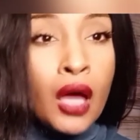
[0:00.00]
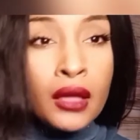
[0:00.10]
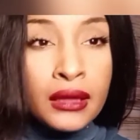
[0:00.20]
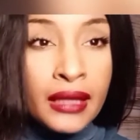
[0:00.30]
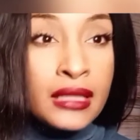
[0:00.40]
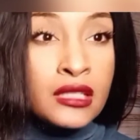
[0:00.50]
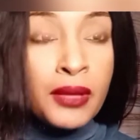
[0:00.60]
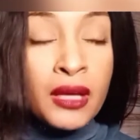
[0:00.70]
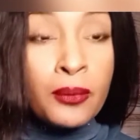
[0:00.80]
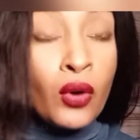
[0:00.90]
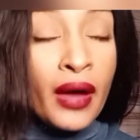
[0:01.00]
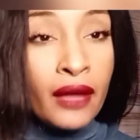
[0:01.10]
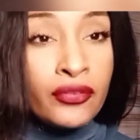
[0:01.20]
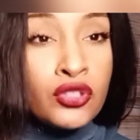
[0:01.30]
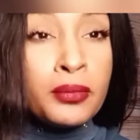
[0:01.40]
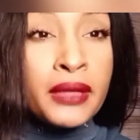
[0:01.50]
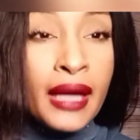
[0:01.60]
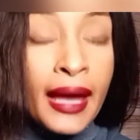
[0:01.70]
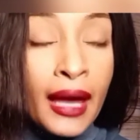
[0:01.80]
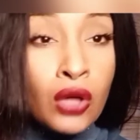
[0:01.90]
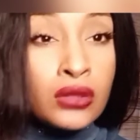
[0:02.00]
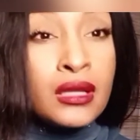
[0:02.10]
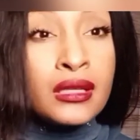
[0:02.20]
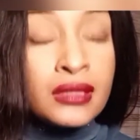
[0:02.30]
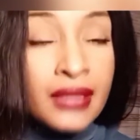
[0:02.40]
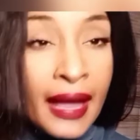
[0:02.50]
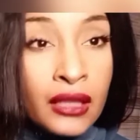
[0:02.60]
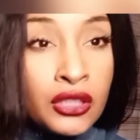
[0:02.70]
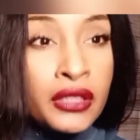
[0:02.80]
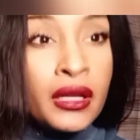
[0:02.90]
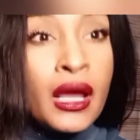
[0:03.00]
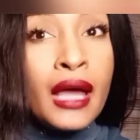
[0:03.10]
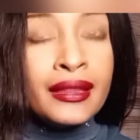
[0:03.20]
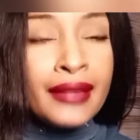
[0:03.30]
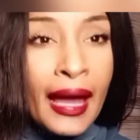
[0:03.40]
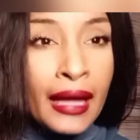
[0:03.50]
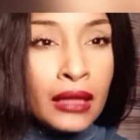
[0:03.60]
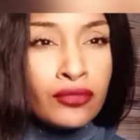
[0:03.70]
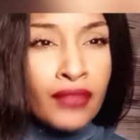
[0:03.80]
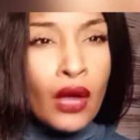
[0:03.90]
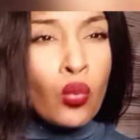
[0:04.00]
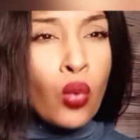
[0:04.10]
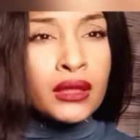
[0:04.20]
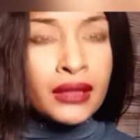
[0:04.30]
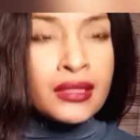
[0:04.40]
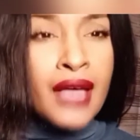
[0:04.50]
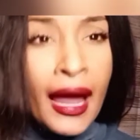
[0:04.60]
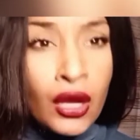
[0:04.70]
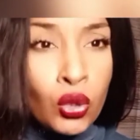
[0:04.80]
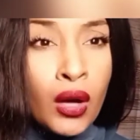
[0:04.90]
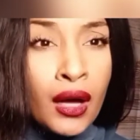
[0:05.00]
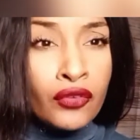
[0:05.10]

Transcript: these people have to be held to the standard that they want the title of.